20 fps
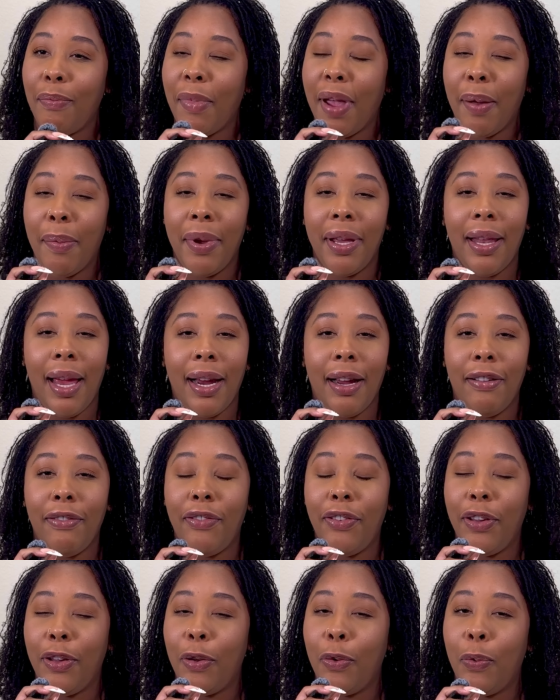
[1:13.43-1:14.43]
maybe like a
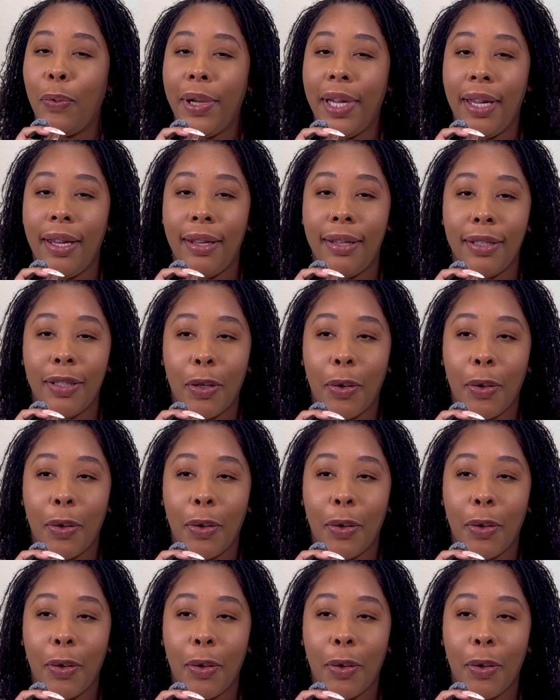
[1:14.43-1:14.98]
few weeks.